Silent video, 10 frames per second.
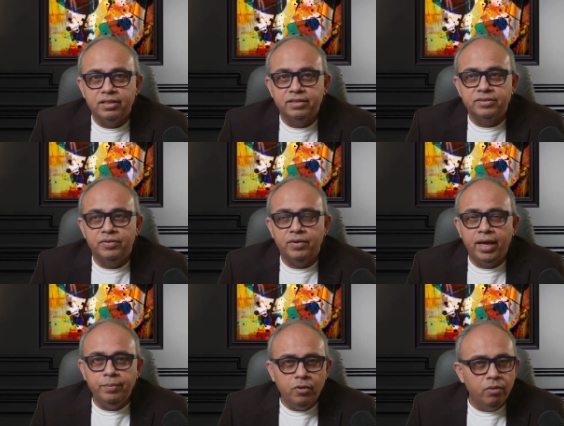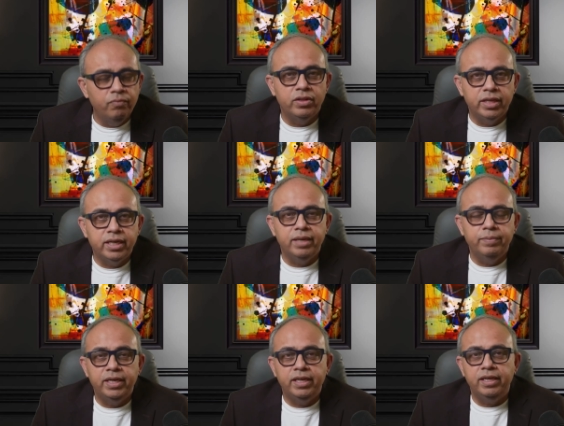So I'm hopeful that
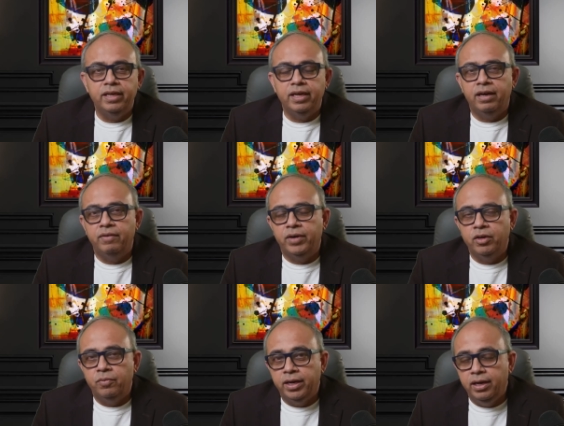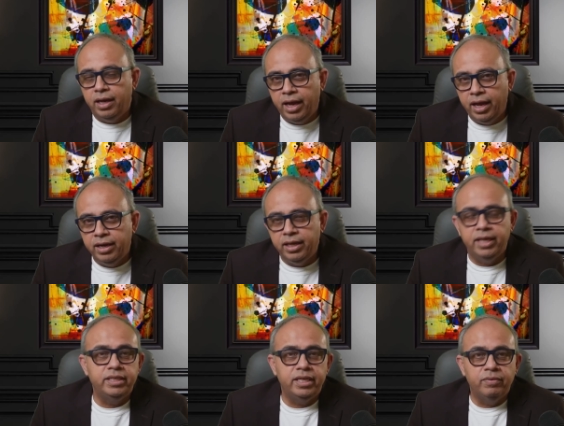EBT uh, 101 and
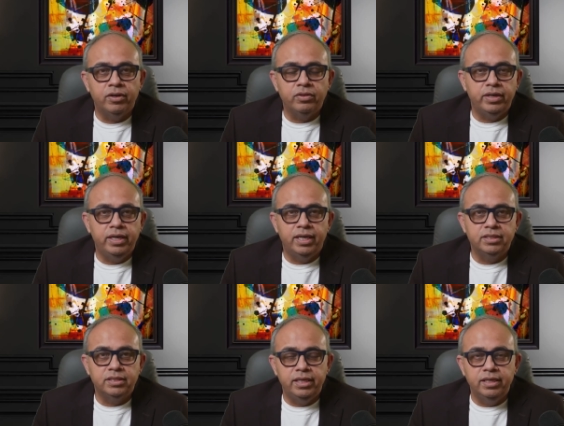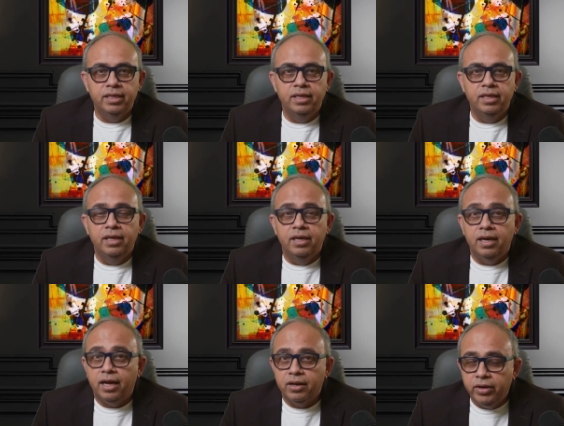AGT 103-T
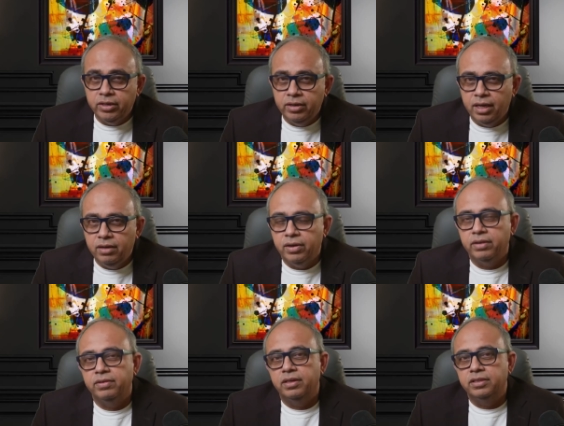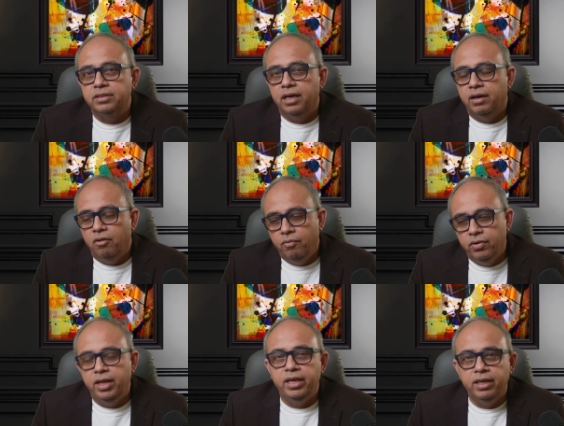are going to deliver results, uh,
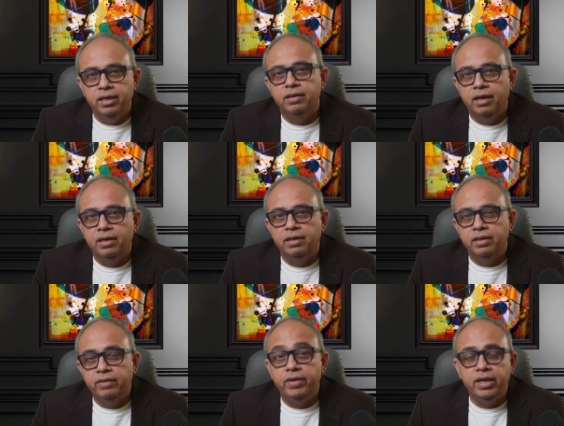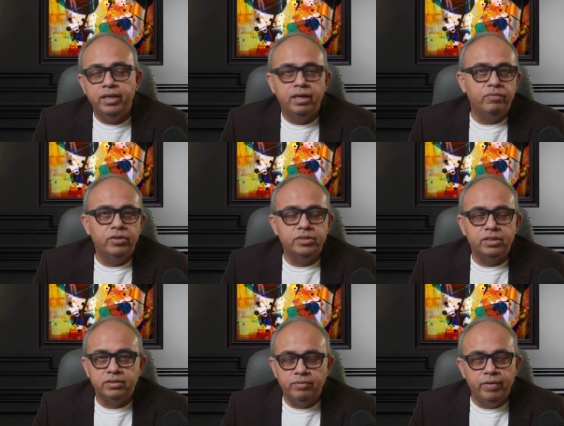hopefully uh, in the very near future,
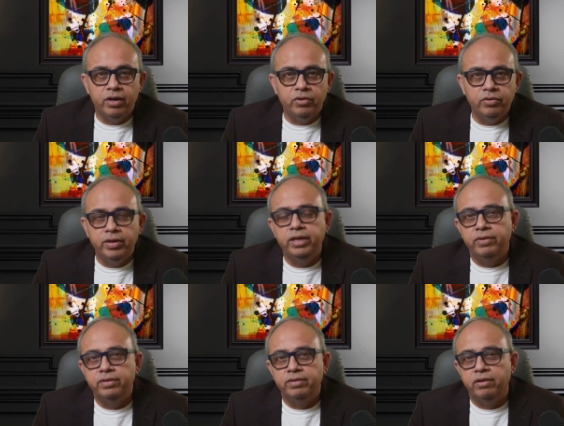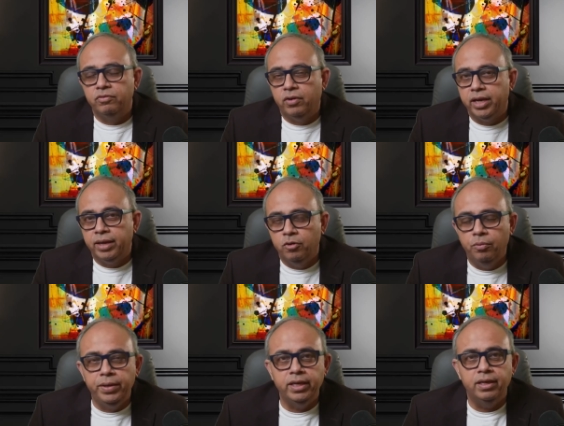somewhere around 2027 is what I'm
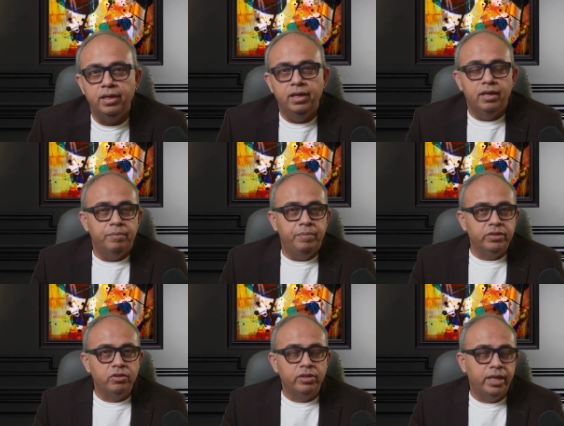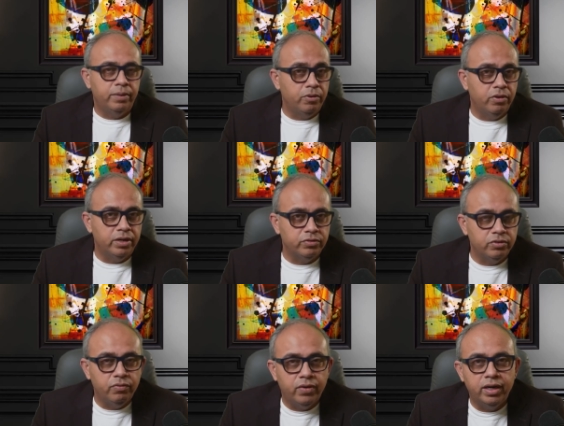hoping based on their progress so far.